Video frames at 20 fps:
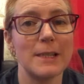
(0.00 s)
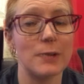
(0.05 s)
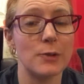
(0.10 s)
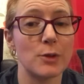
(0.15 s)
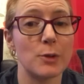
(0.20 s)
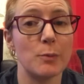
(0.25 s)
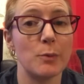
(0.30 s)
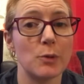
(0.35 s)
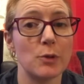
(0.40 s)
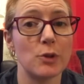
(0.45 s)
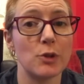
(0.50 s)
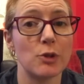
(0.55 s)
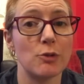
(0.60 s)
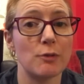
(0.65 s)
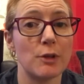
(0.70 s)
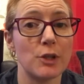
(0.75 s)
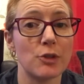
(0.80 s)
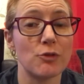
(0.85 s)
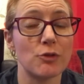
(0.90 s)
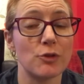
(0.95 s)
I want to book two
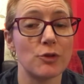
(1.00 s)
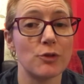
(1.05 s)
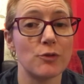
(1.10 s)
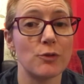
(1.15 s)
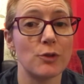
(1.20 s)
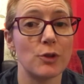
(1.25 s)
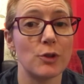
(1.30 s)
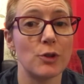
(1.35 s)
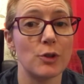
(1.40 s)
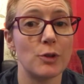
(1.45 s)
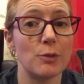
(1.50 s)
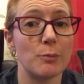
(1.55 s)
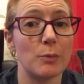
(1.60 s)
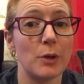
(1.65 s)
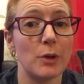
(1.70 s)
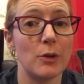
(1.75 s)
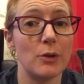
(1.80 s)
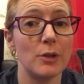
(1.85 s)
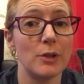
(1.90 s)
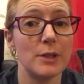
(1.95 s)
restaurants for
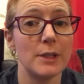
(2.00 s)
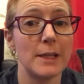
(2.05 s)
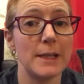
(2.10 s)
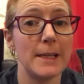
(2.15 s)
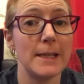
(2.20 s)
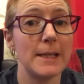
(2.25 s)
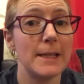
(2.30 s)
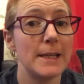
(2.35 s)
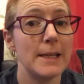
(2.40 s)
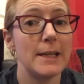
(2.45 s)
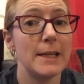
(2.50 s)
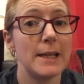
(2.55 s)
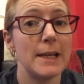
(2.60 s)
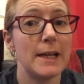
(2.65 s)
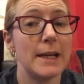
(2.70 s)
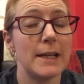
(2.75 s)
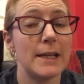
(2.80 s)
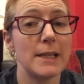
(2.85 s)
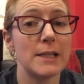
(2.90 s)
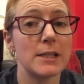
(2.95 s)
my holiday,
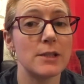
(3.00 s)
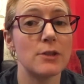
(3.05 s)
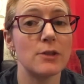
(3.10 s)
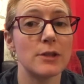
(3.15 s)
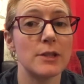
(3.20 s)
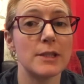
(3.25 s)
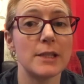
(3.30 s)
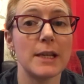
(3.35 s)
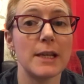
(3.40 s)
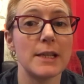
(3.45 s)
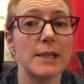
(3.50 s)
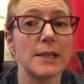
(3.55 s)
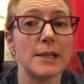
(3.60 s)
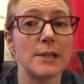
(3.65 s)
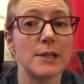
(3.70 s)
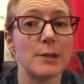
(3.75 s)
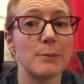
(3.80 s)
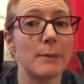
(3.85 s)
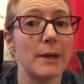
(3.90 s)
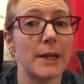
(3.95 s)
and it's not as easy
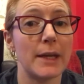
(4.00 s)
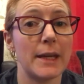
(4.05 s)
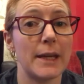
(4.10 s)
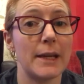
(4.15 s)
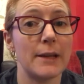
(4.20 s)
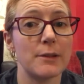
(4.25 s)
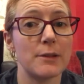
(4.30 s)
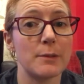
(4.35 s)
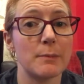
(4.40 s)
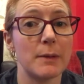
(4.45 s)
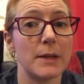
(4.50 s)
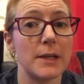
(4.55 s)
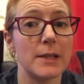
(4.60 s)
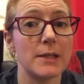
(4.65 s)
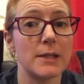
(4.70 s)
as you make it out to be.